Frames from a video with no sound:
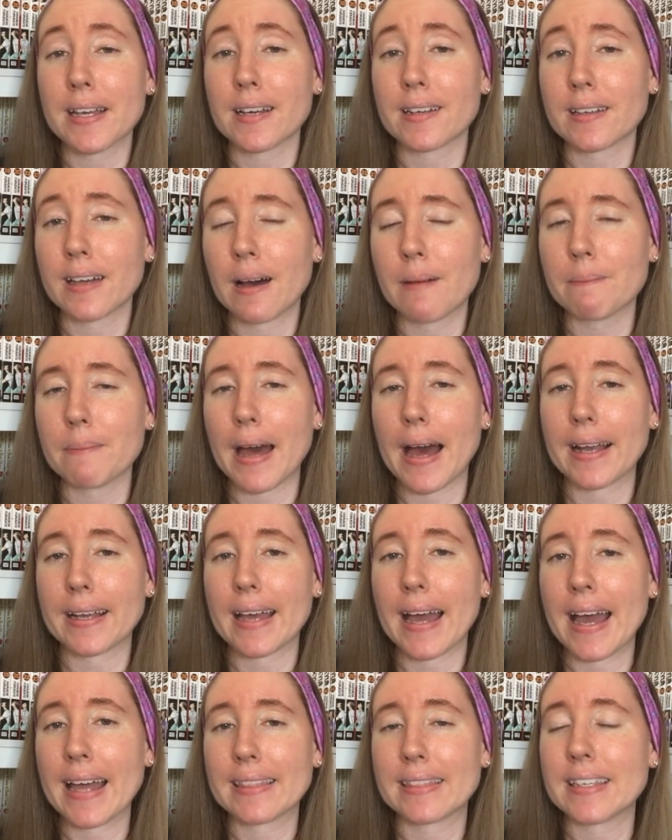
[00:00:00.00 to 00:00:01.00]
a comeback
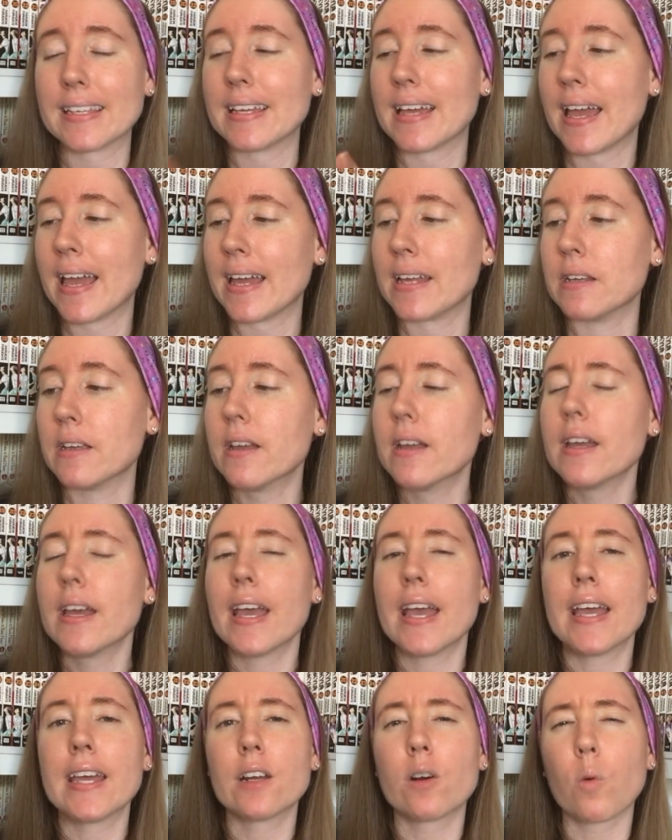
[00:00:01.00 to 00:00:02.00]
at the end
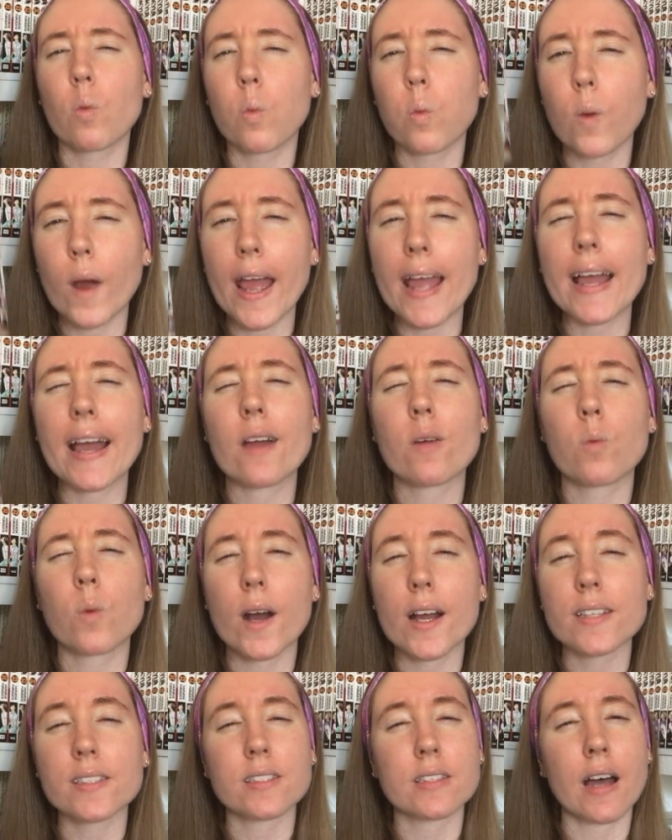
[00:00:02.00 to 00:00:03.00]
in a way I
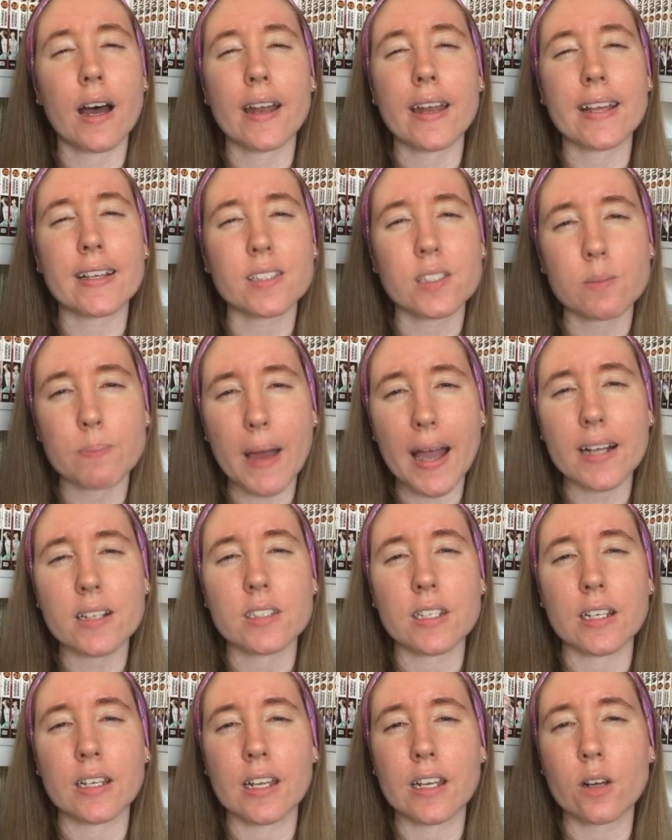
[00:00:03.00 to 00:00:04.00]
was not
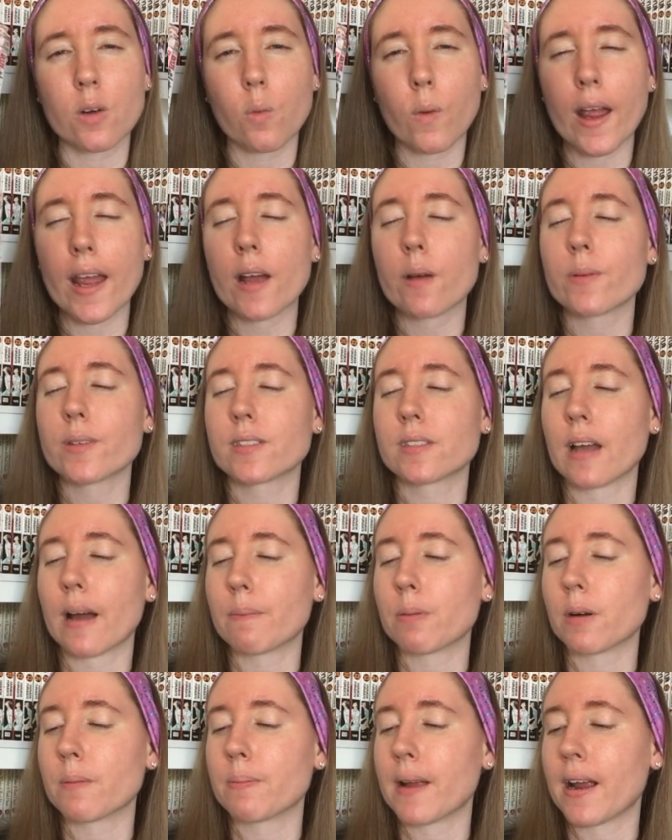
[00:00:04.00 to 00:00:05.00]
expecting, in a way I was
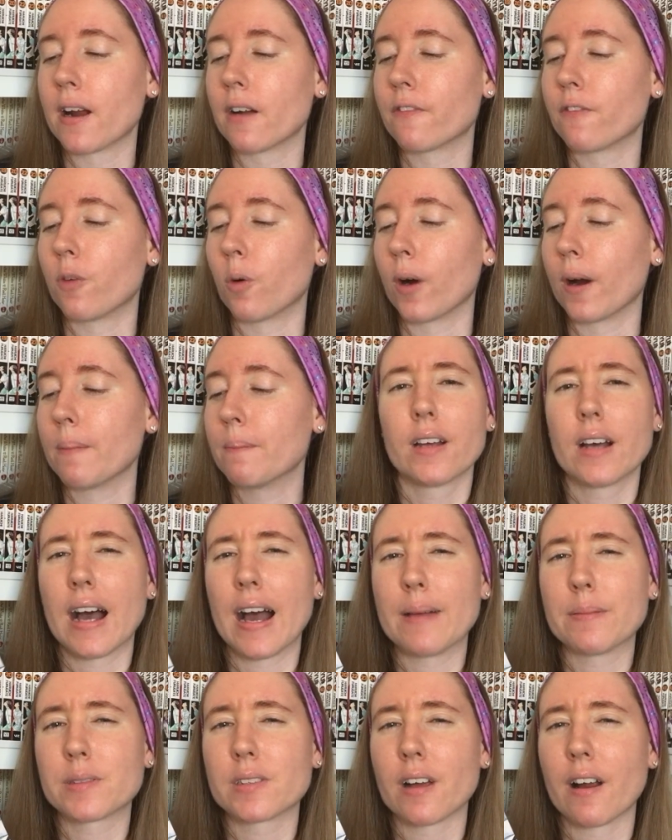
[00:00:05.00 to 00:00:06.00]
not prepared for.
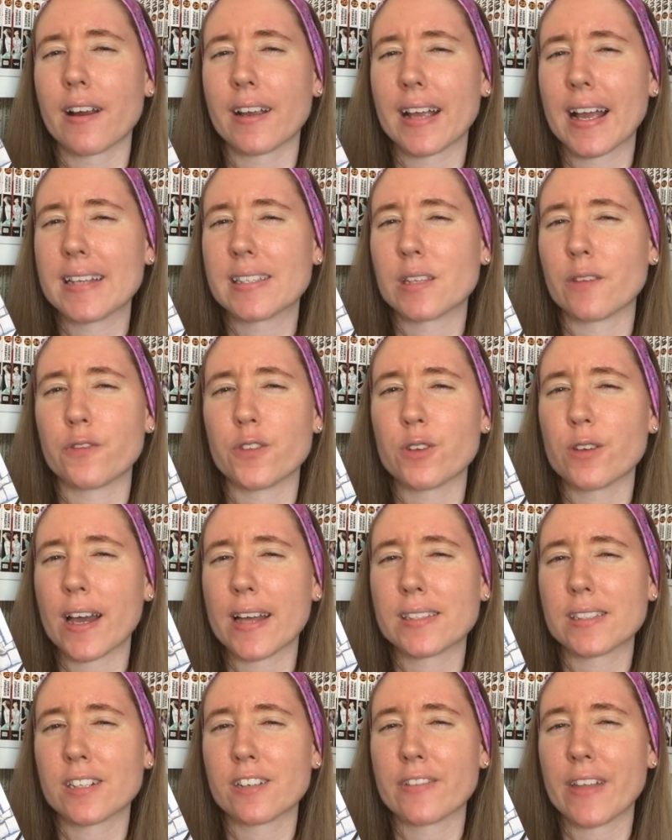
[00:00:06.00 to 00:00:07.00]
I'm sorry, guys, if you
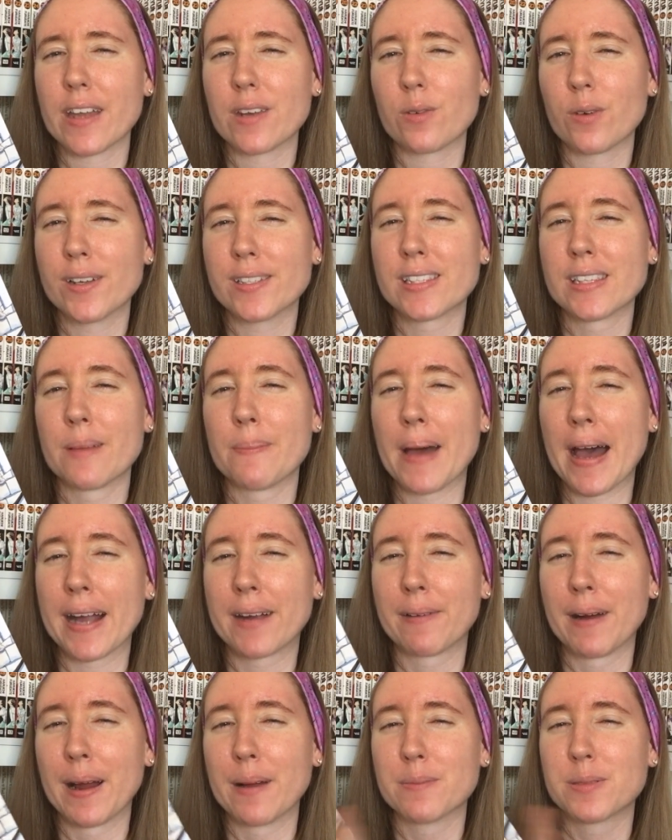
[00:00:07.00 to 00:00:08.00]
guys hear that noise in the
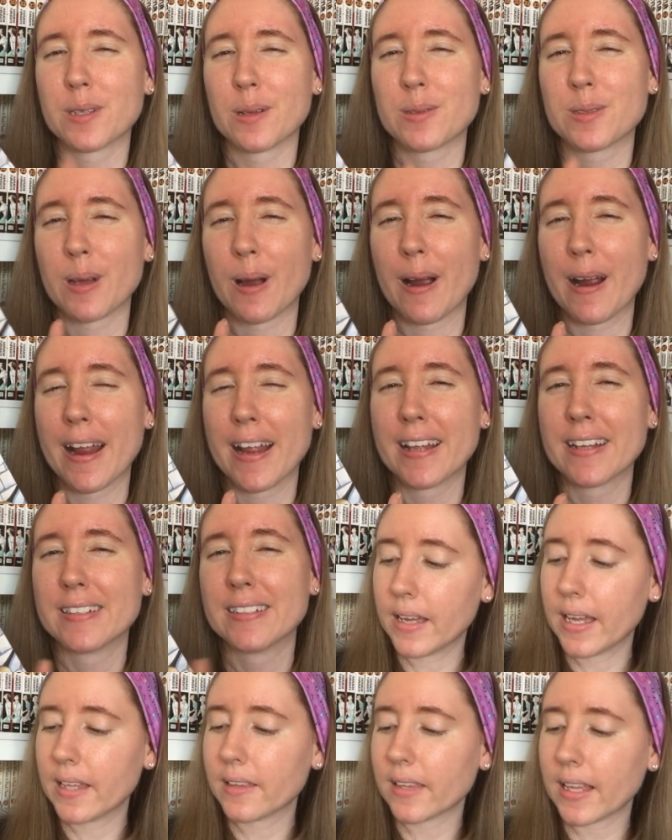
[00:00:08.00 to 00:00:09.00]
background. I'm so sorry.
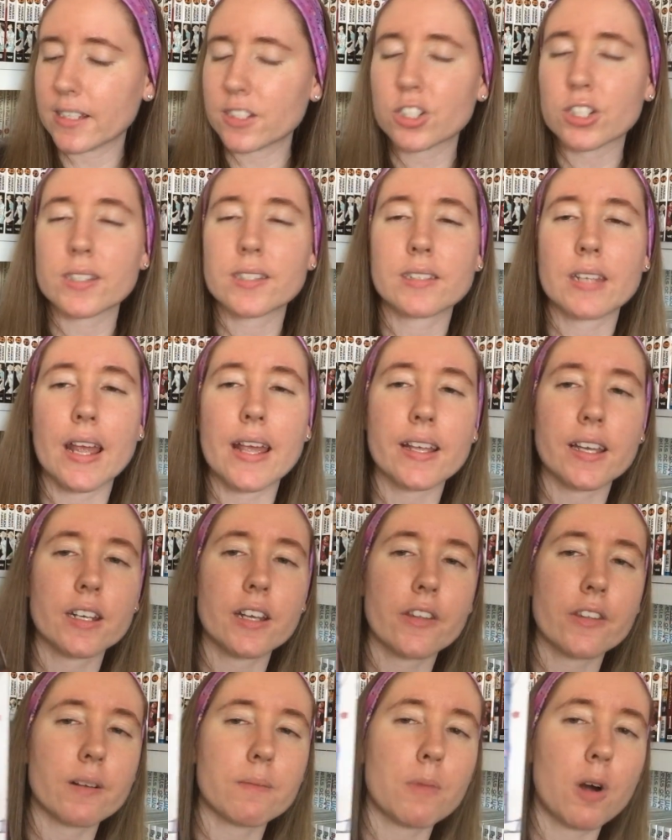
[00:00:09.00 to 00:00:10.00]
And let's just take
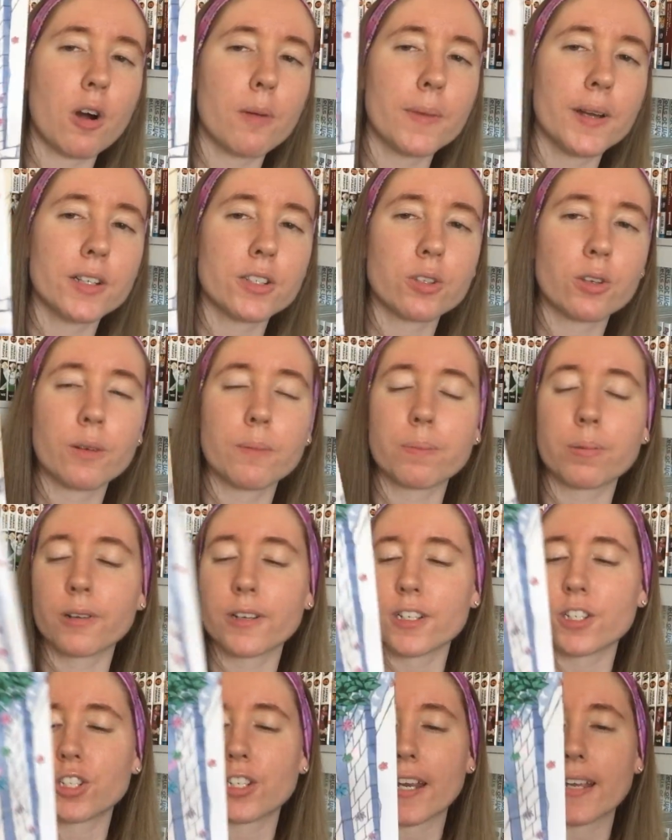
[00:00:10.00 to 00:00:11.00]
another moment to
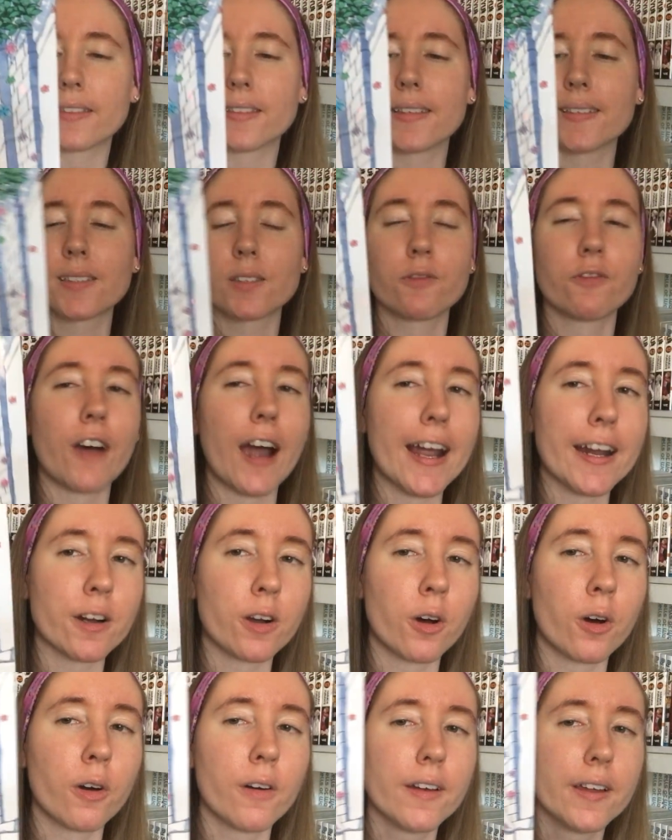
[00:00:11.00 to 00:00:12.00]
appreciate this
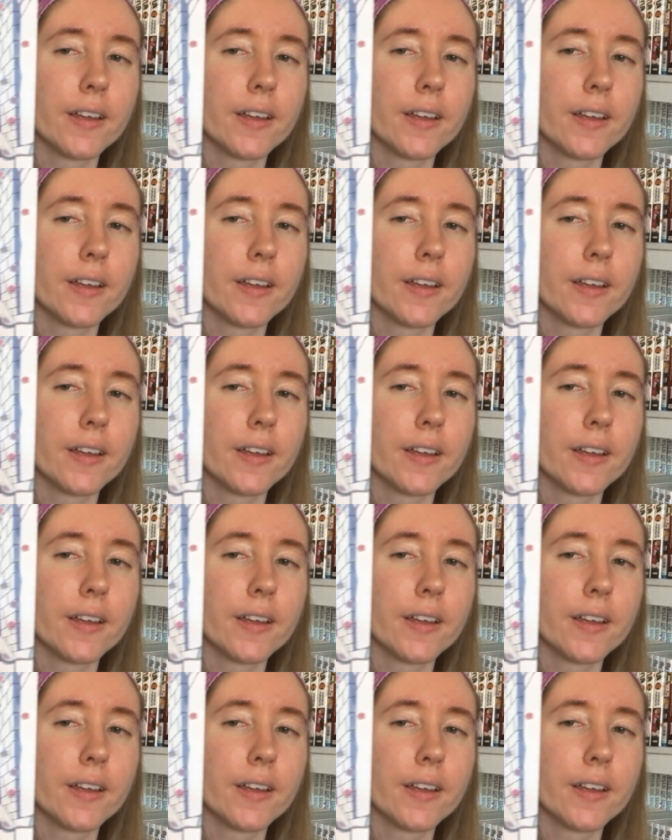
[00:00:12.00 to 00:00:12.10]
final